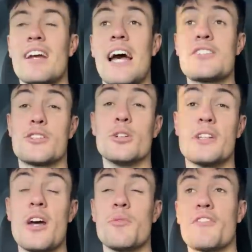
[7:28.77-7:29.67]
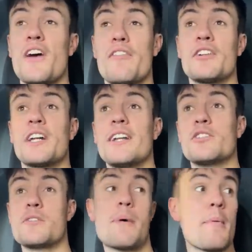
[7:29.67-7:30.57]
I'd slow down with five hundred
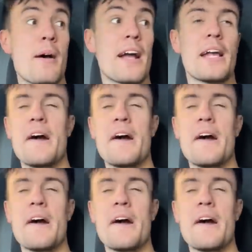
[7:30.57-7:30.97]
kilos on my back.